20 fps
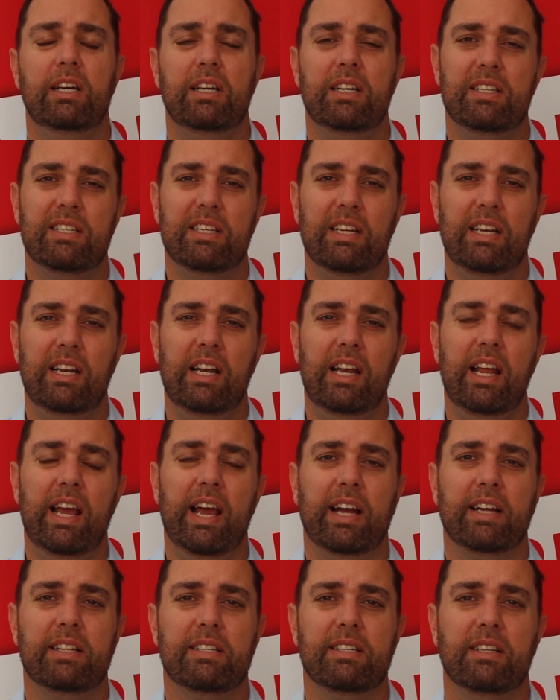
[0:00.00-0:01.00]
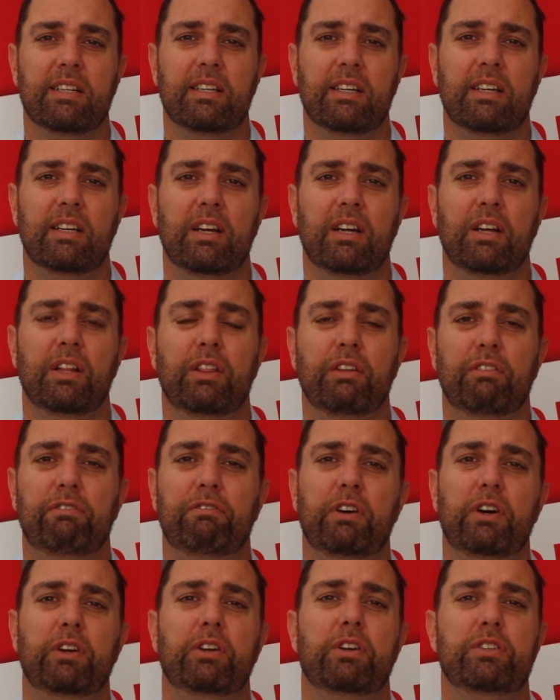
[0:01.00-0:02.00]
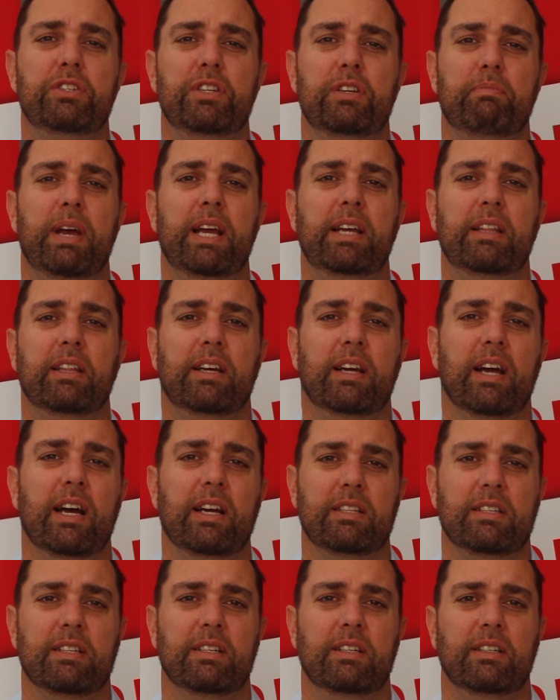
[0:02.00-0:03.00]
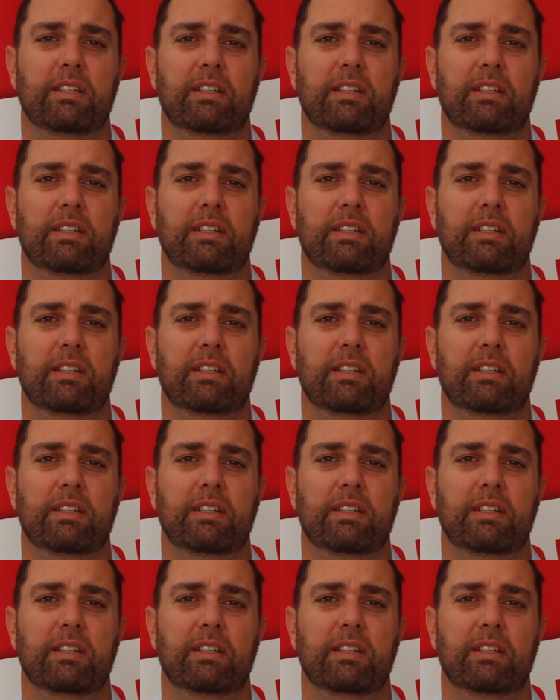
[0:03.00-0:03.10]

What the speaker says: select the photos that make the cut.